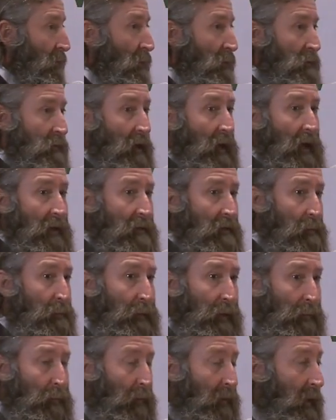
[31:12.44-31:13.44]
there's lots of
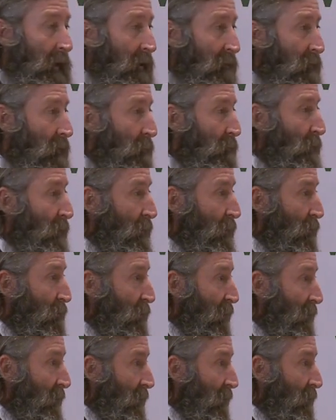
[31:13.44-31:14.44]
people that have computers
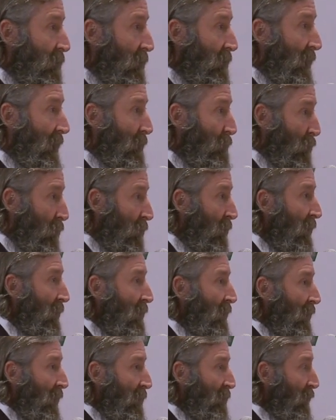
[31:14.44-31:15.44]
on their table
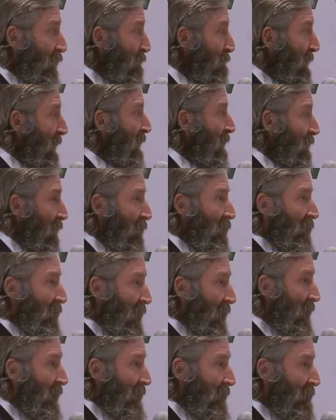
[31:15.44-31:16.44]
and they're bidding
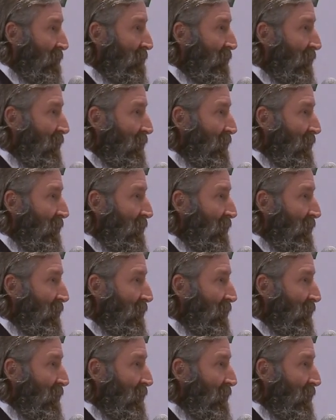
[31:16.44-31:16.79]
online.